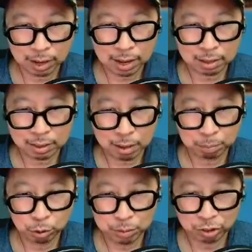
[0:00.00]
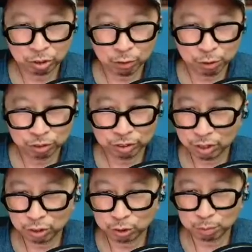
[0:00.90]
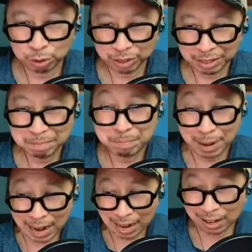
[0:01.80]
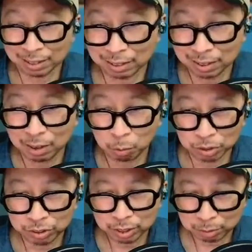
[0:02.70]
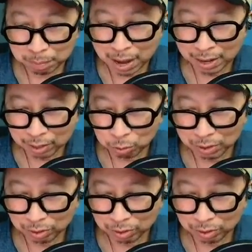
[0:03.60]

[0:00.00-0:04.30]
"Hey, that blooming Starfield test is pretty bad. Was it as bad as we